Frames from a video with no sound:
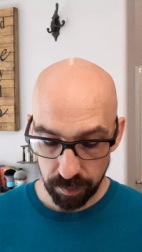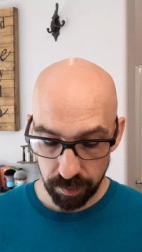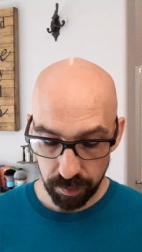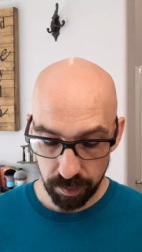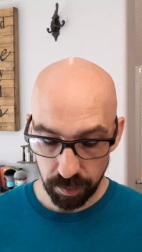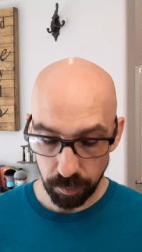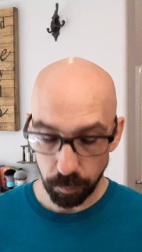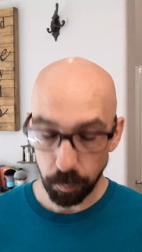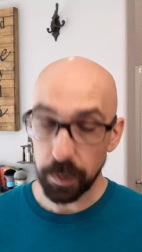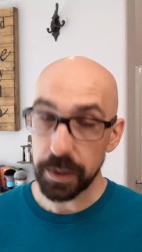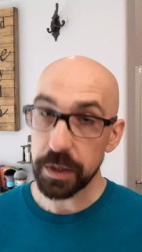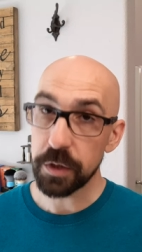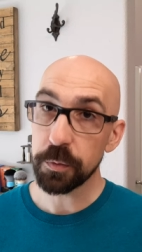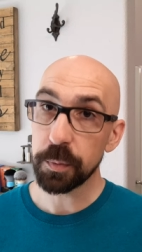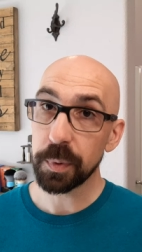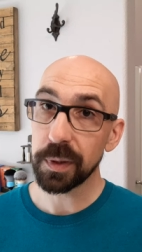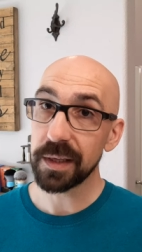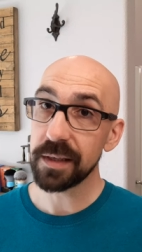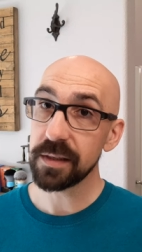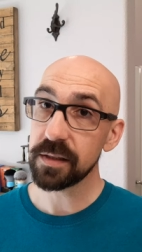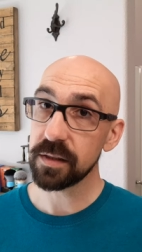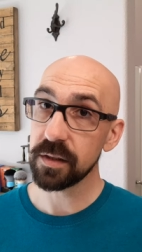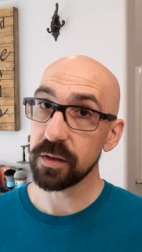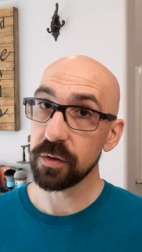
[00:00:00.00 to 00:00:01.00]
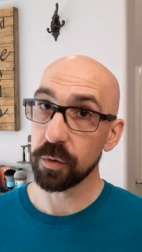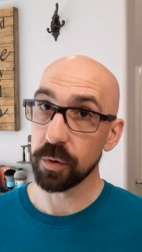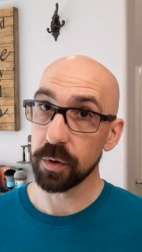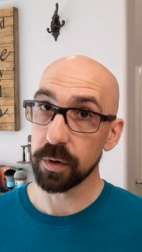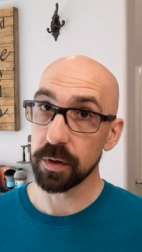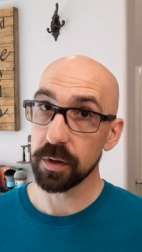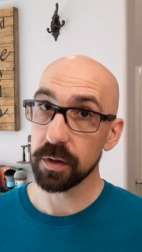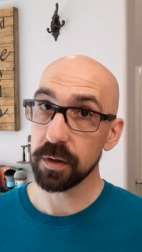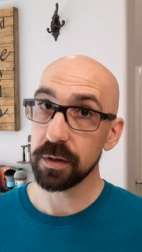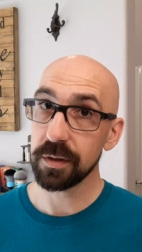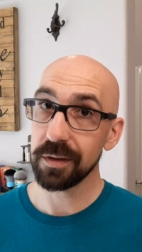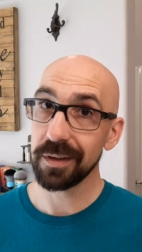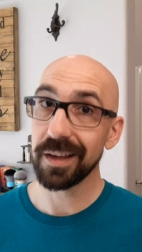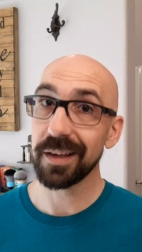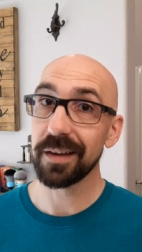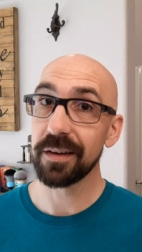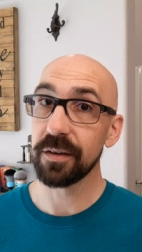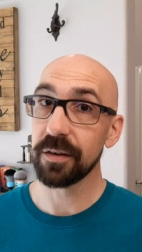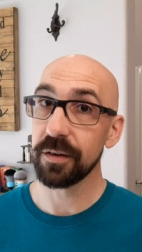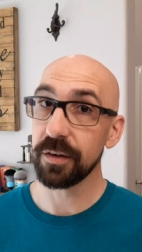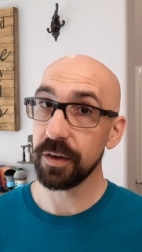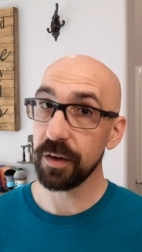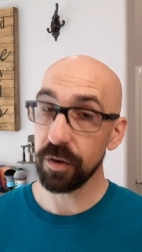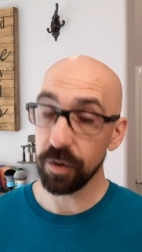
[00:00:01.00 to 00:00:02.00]
uh, when you place an order, let
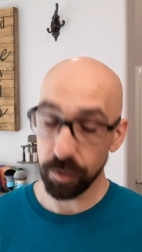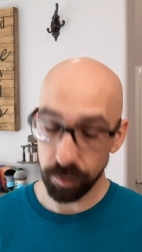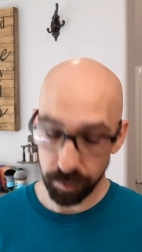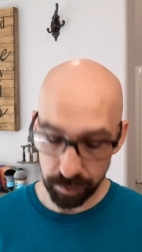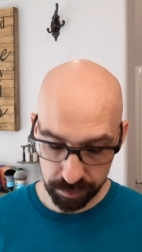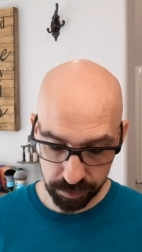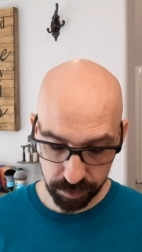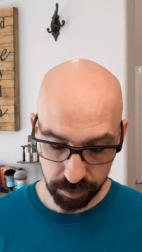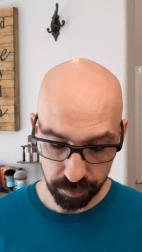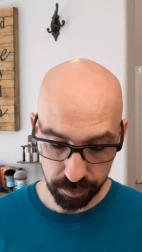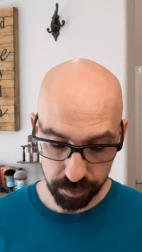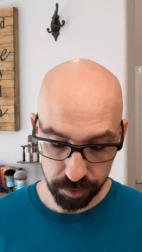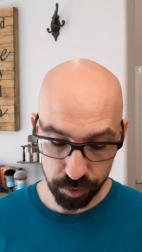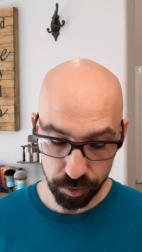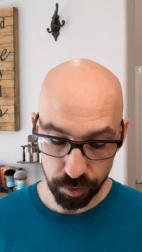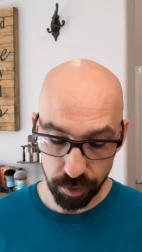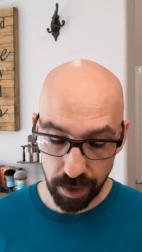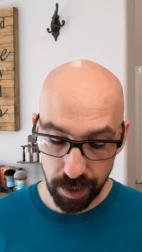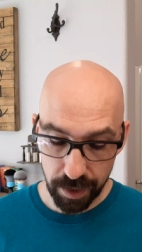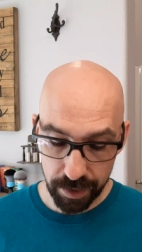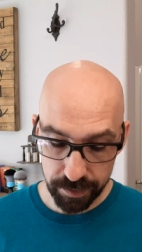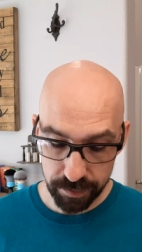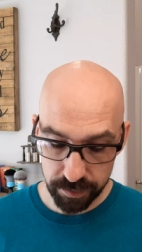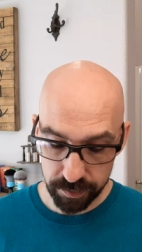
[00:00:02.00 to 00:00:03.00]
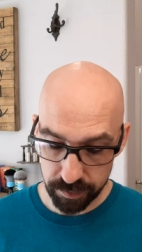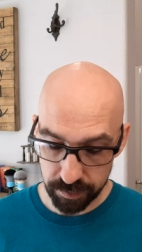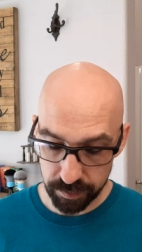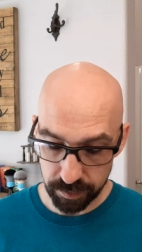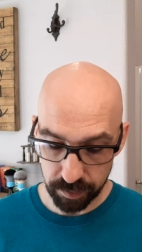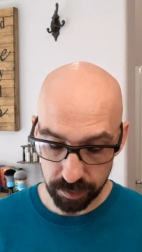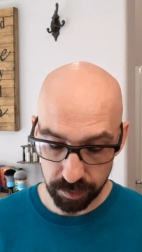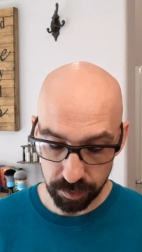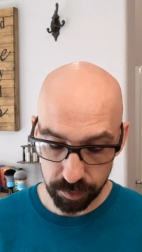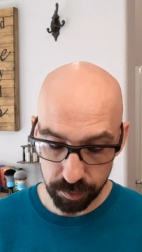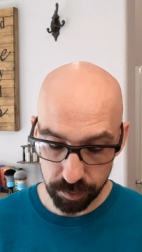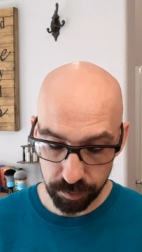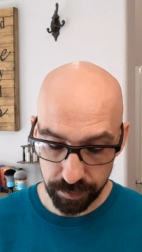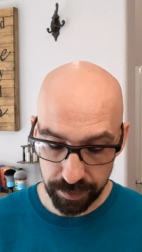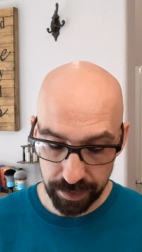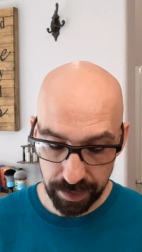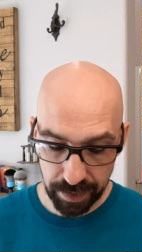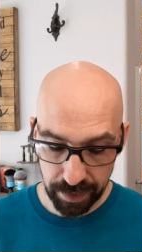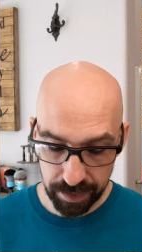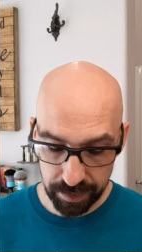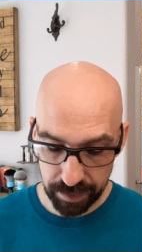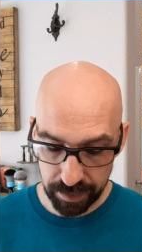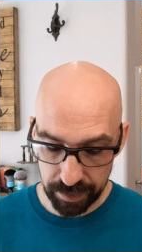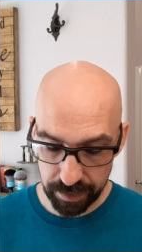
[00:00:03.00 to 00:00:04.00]
her know and she'll try to include
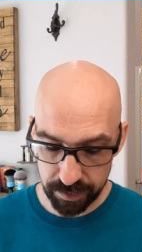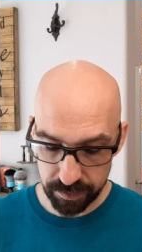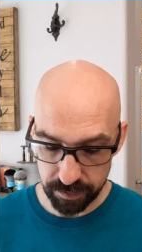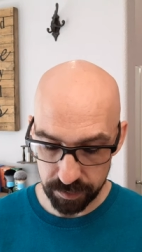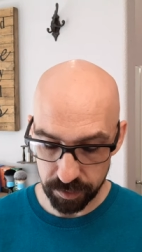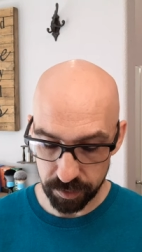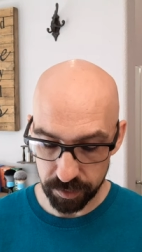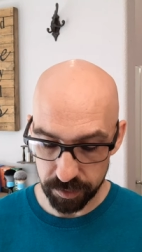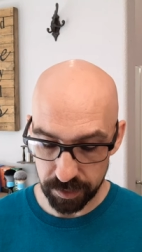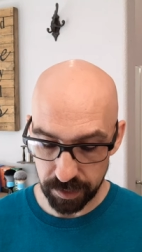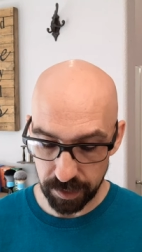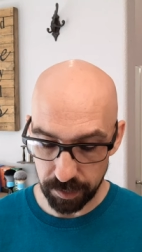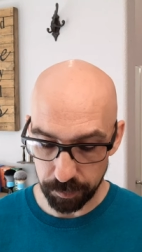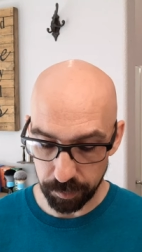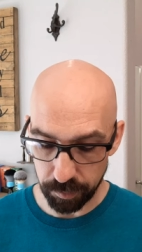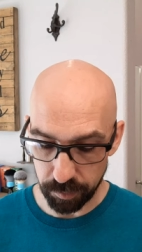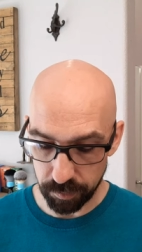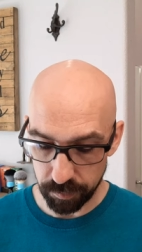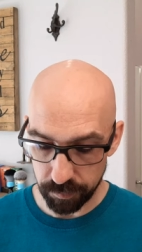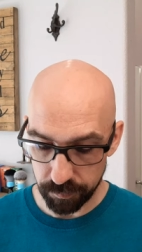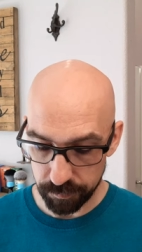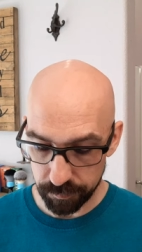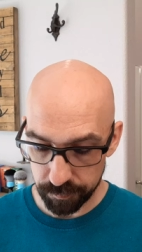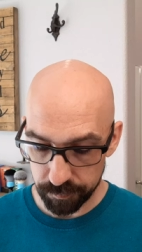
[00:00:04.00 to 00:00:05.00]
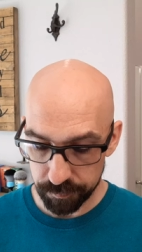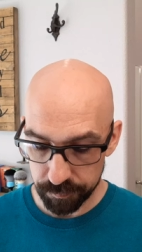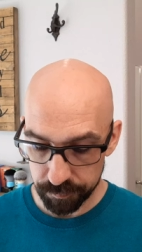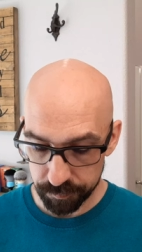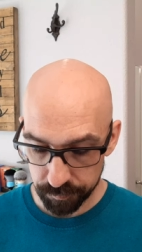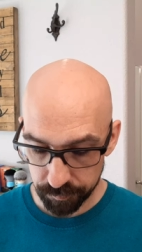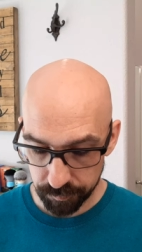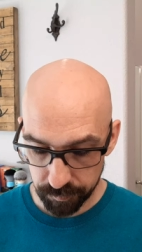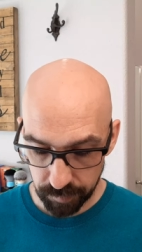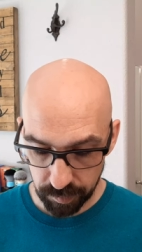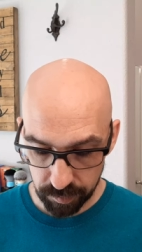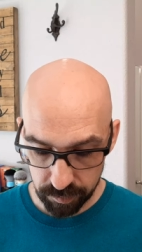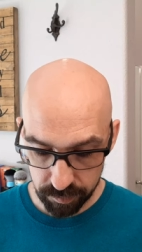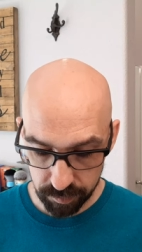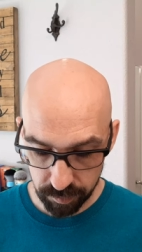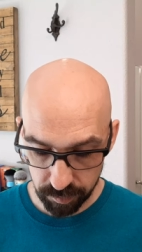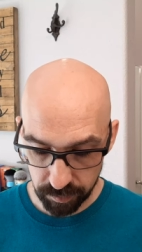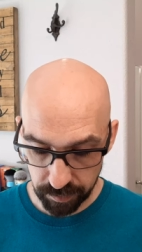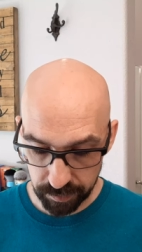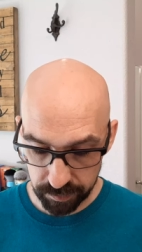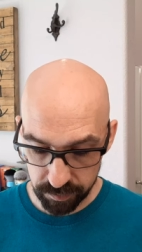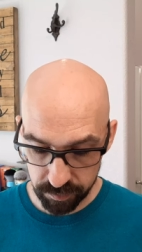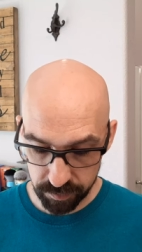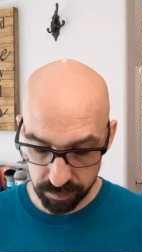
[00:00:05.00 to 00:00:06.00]
that as your sample.
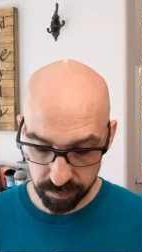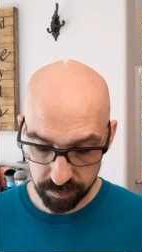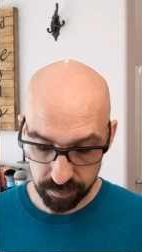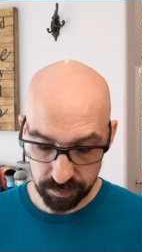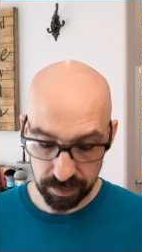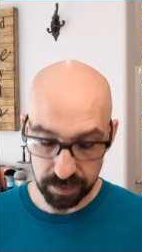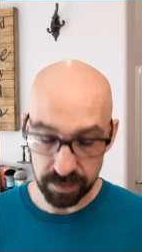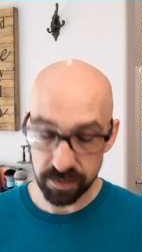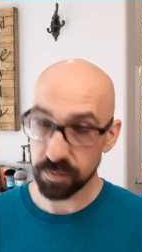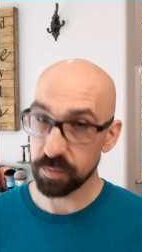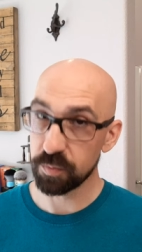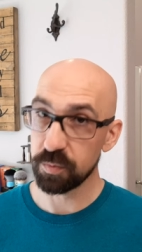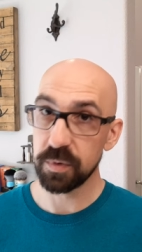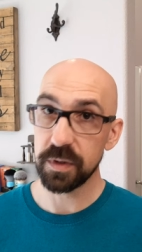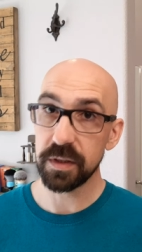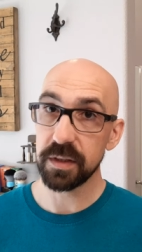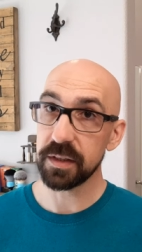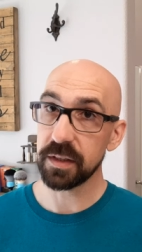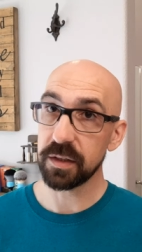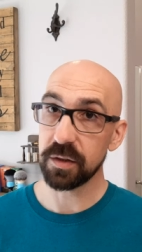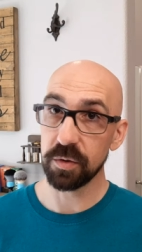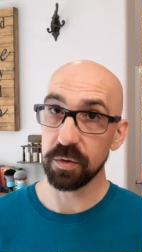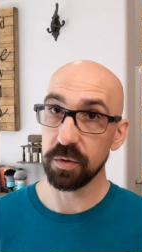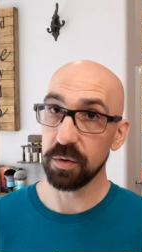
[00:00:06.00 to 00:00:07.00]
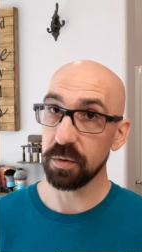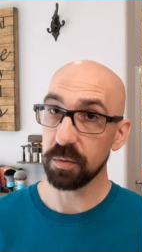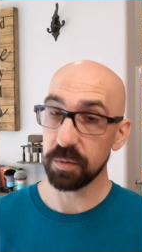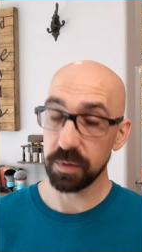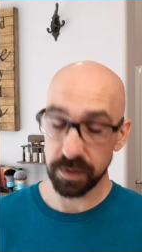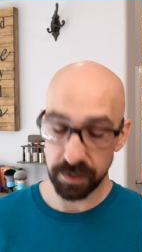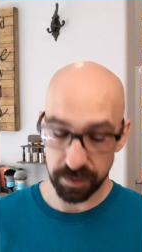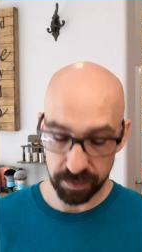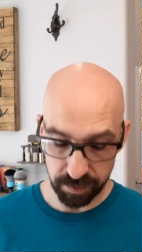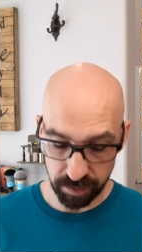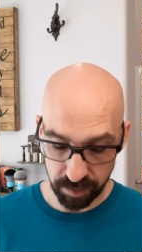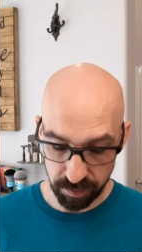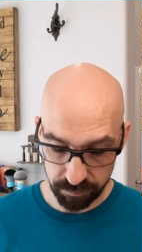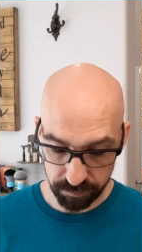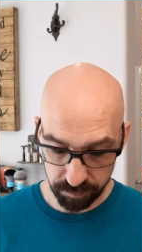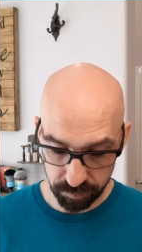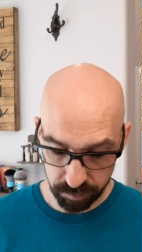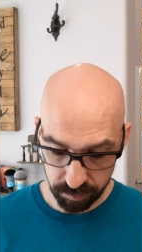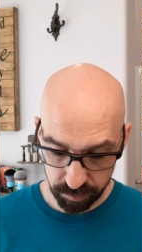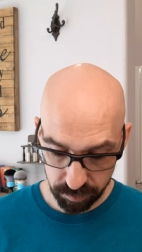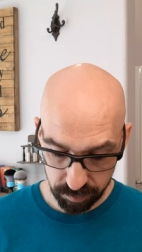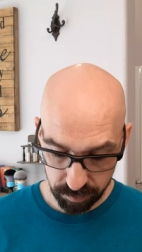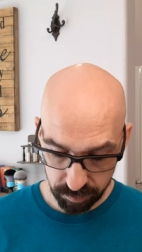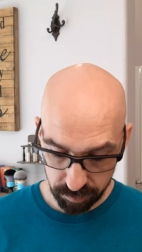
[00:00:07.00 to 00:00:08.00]
So that's that's really cool, really
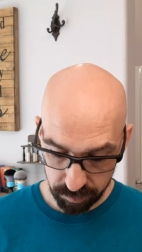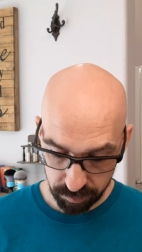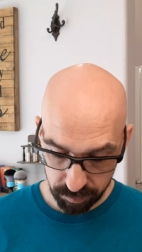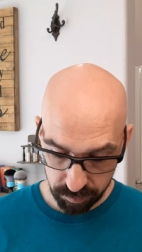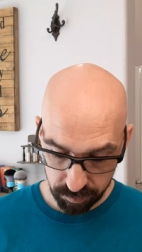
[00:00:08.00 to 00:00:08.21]
thoughtful.